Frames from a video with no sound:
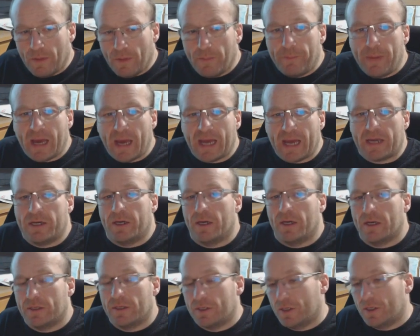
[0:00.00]
But back
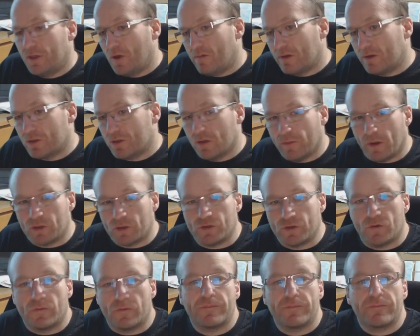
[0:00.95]
to the original
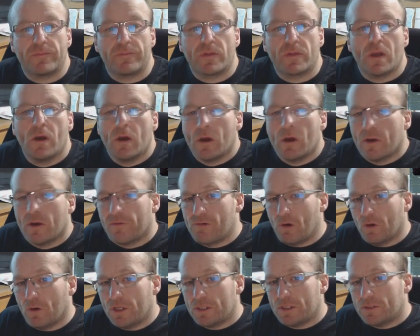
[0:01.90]
module.
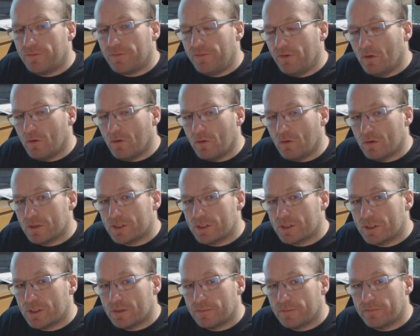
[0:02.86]
For all its
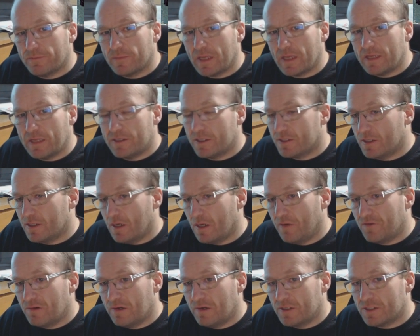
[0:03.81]
flaws and
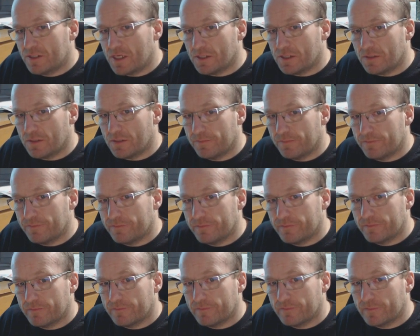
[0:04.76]
deserved criticism,
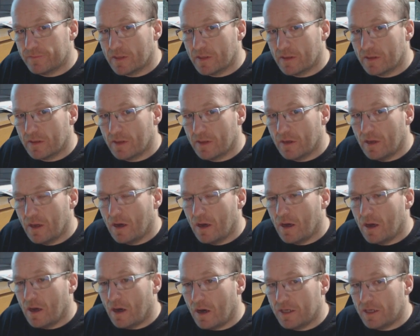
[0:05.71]

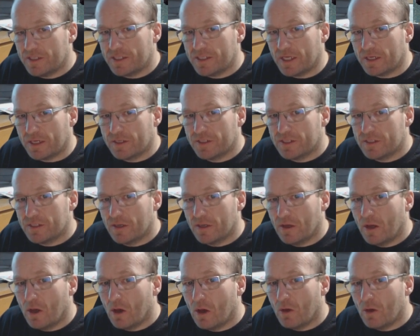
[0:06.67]
I6
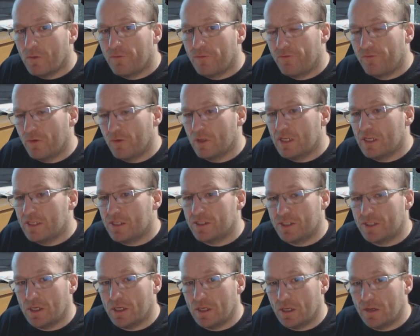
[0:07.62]
fully
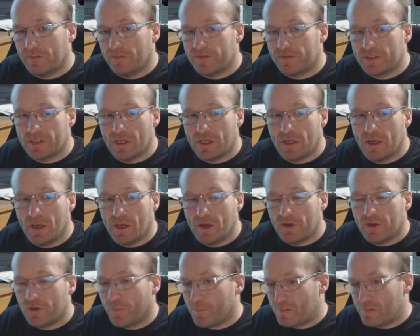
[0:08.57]
deserves
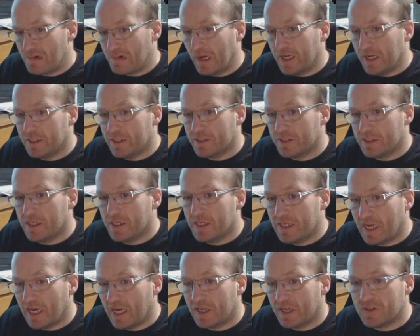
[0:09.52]
the praise
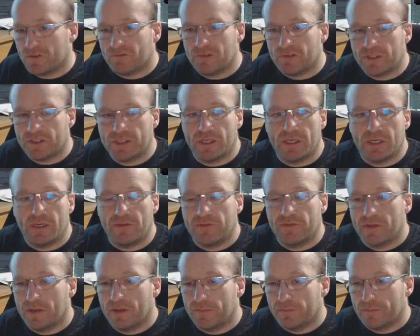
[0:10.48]
it has
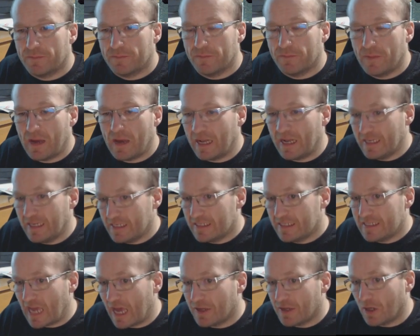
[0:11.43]
received, and
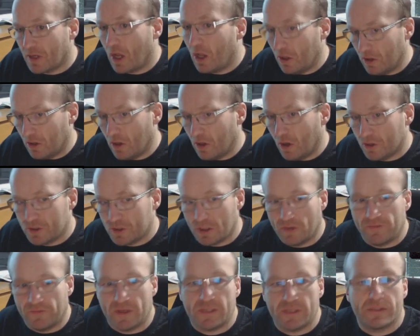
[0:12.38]
it's had a lot
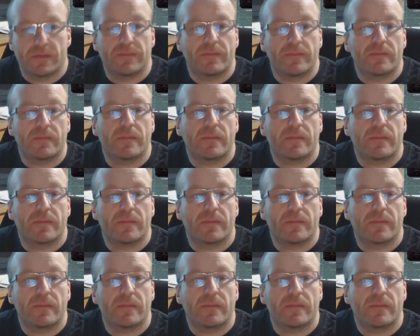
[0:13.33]
of it.